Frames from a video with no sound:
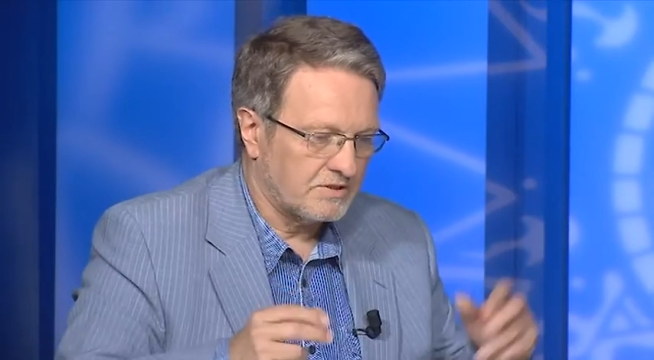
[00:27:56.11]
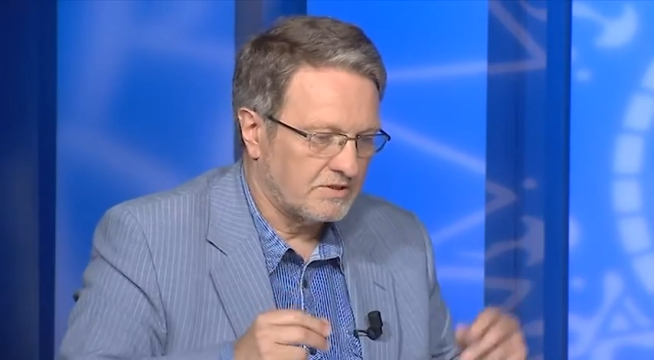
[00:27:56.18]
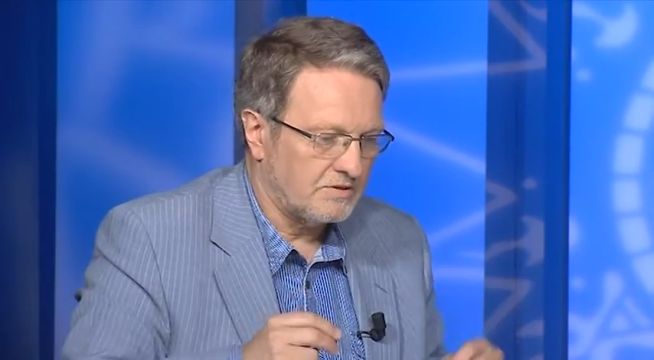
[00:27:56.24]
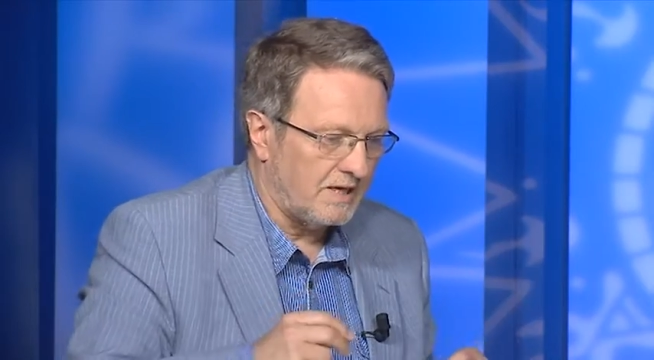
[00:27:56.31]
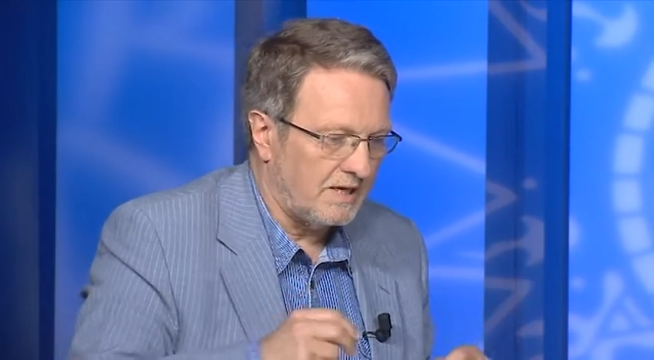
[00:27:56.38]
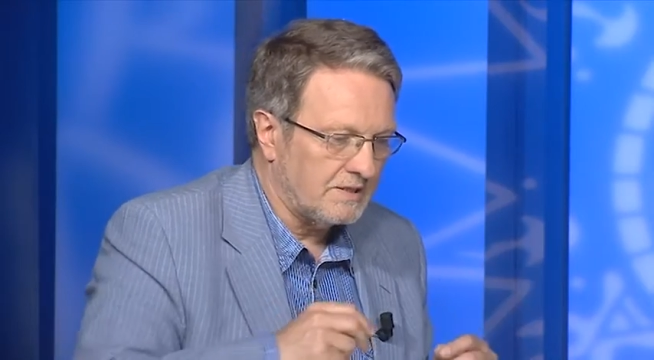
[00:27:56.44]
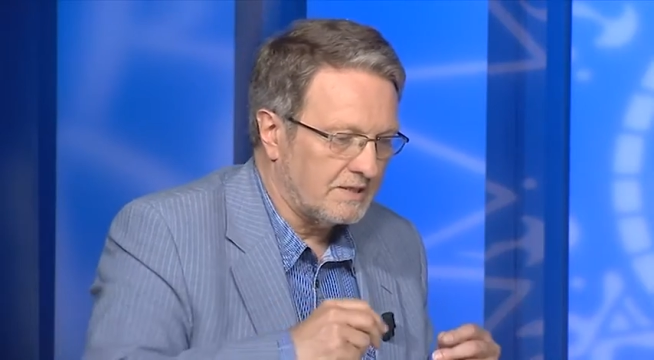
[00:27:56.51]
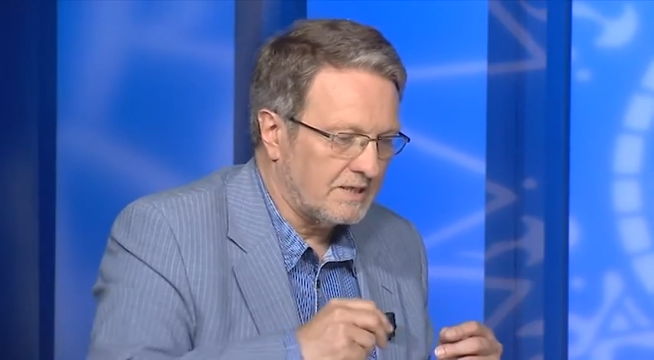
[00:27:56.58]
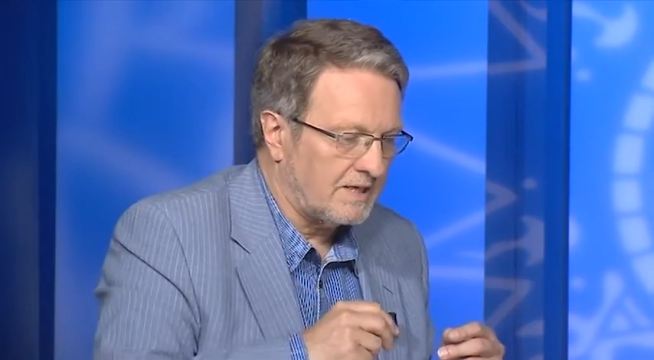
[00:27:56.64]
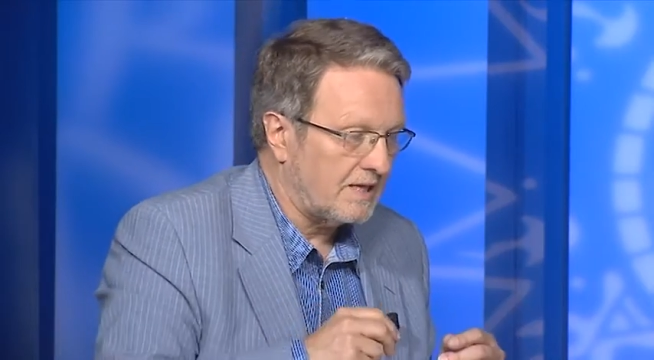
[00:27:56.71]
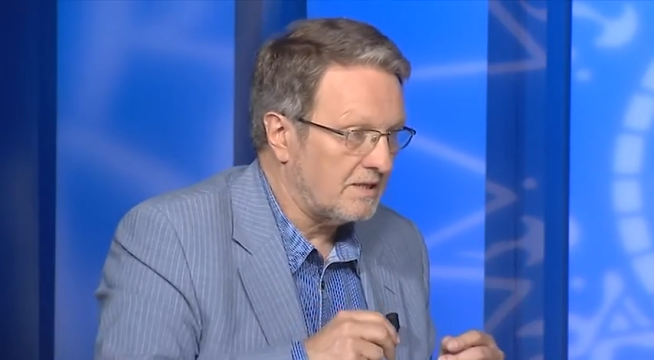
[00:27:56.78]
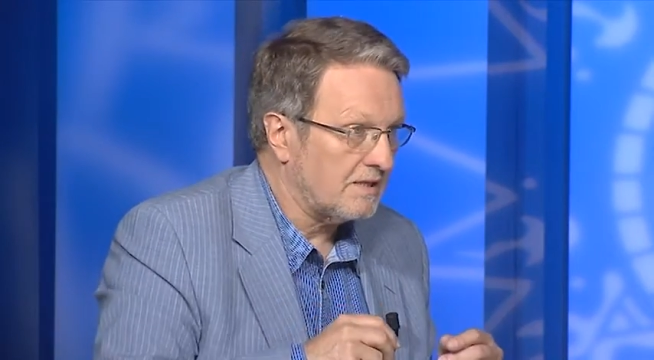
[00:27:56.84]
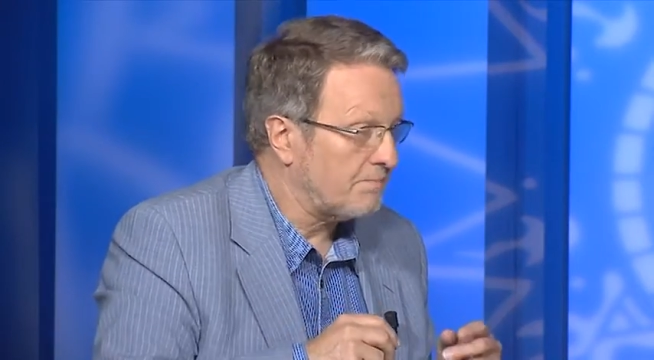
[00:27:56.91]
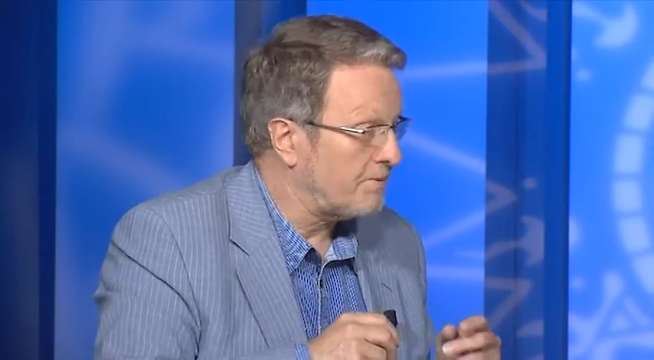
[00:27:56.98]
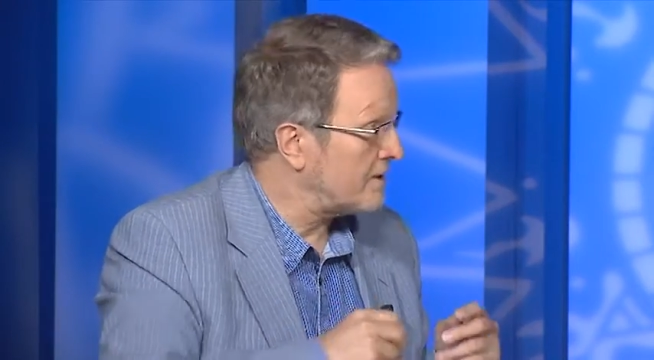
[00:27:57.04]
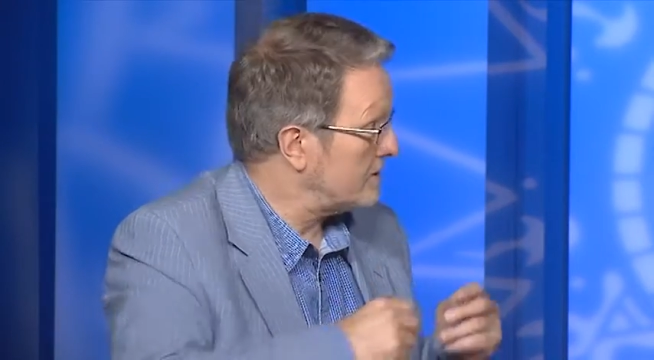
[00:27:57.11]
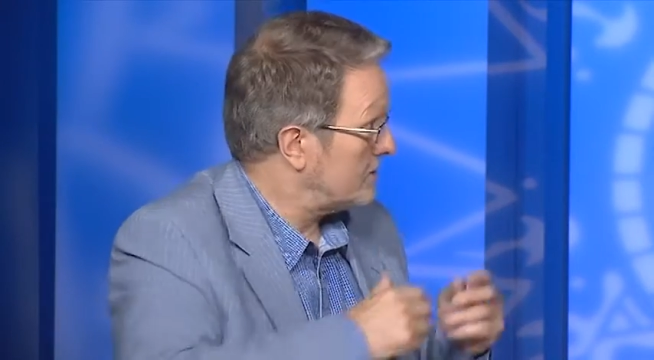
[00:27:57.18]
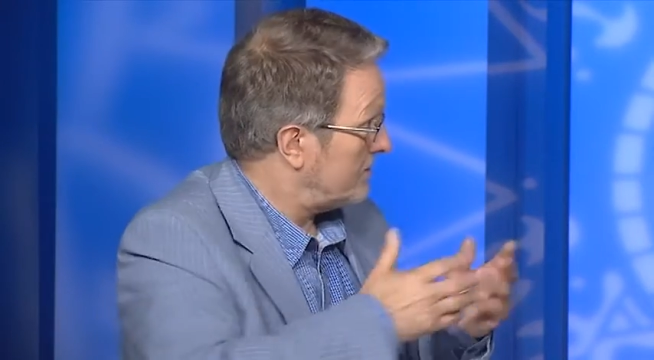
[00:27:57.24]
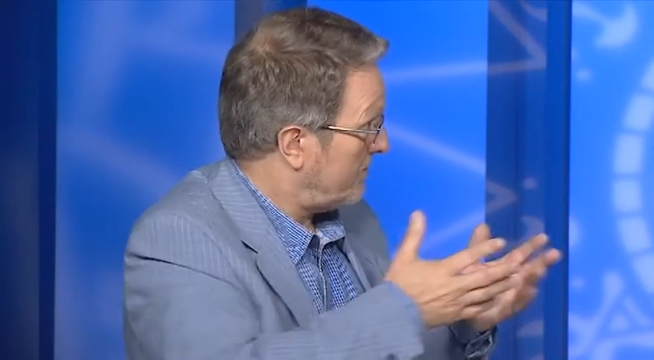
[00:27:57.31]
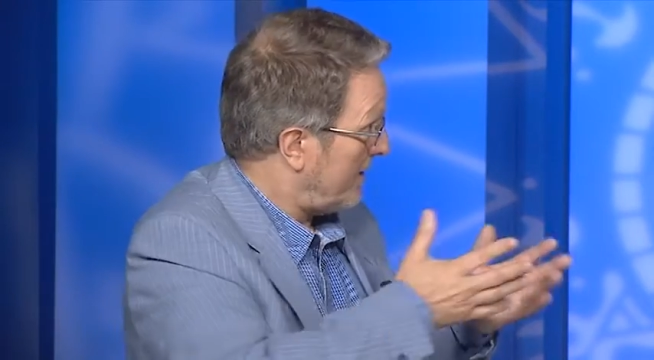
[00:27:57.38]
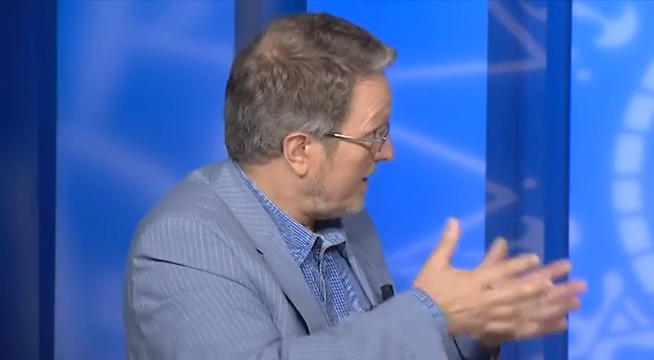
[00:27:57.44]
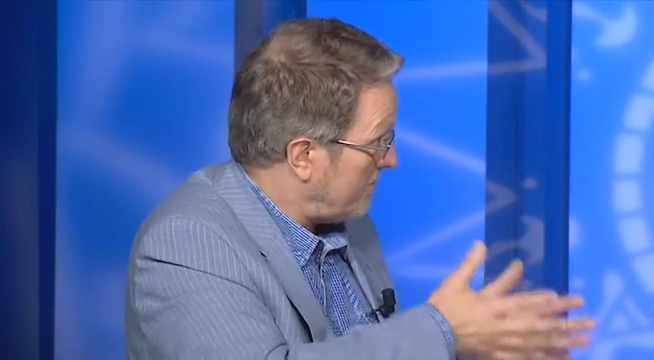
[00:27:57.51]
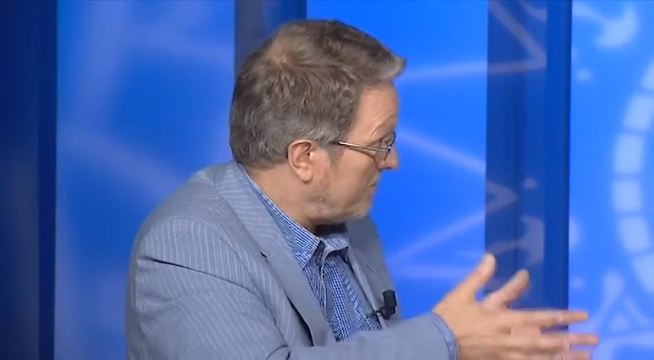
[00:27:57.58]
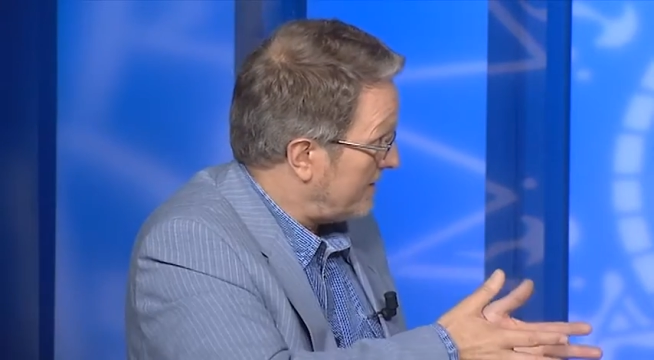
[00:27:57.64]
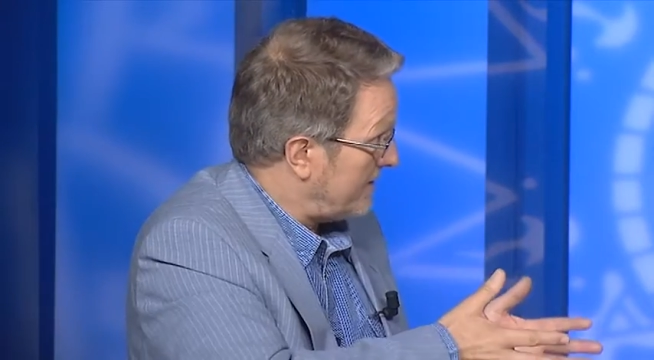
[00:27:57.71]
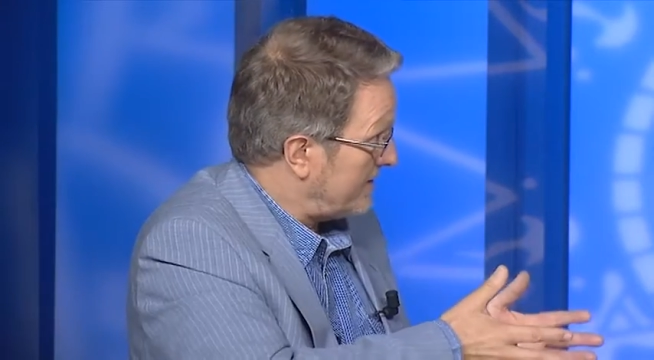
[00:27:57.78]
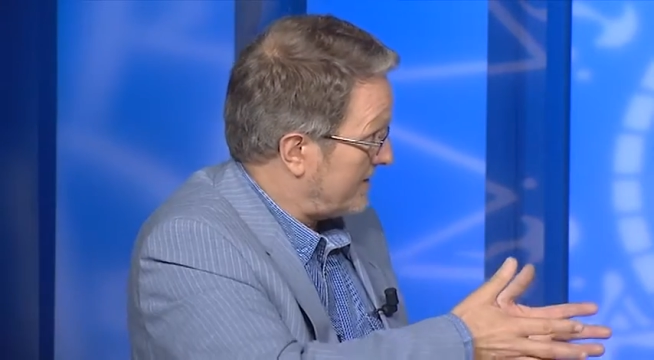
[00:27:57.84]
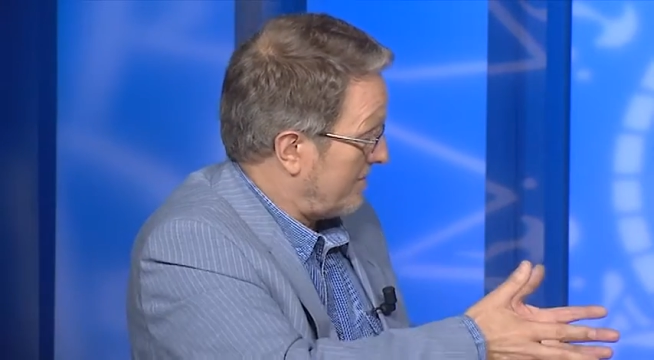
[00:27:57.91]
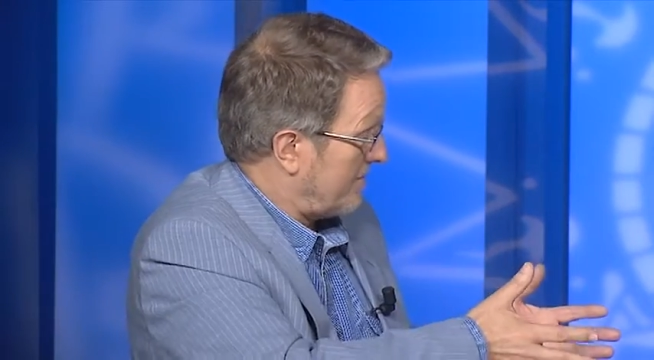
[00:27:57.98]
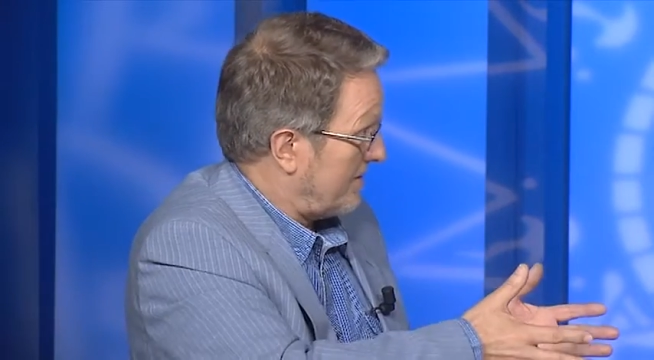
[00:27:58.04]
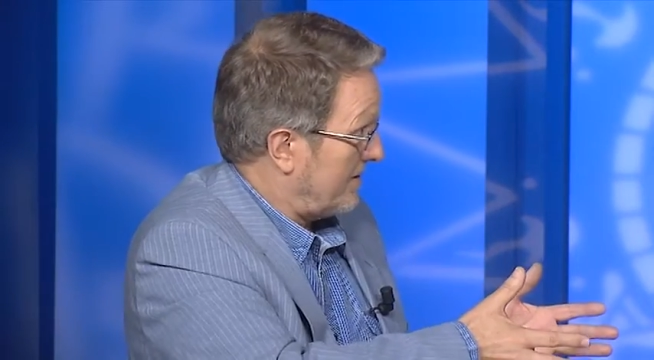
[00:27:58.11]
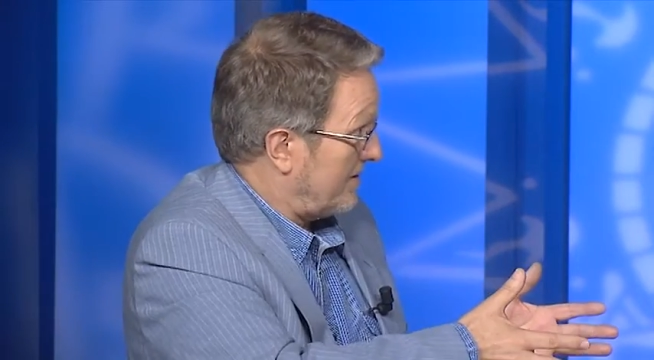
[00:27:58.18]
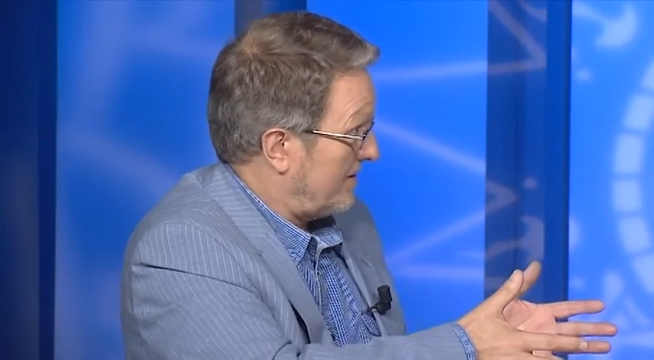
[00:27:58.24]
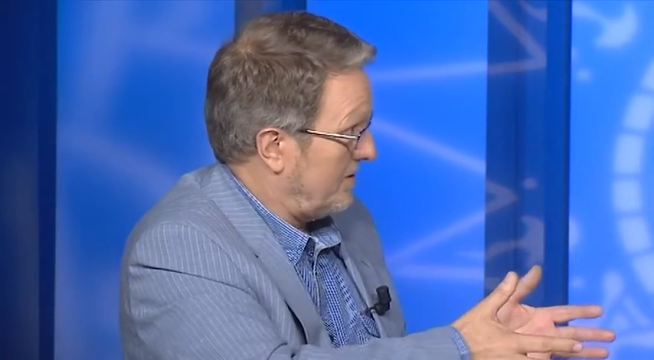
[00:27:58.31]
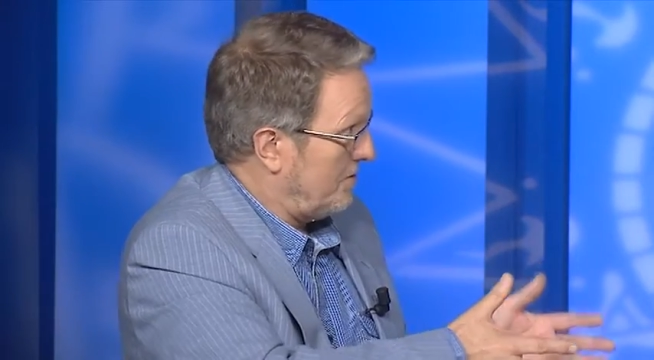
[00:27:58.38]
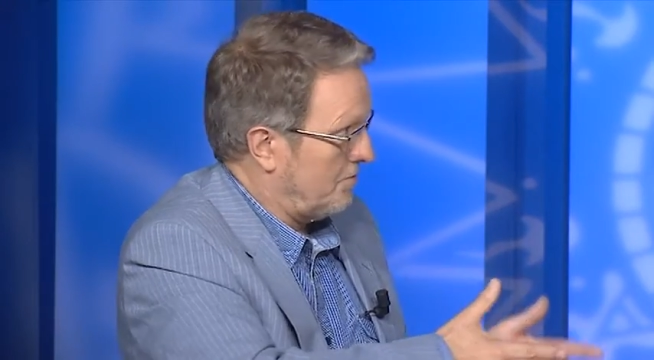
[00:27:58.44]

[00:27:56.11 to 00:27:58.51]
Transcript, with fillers: to indicate the presence of irony, something that right.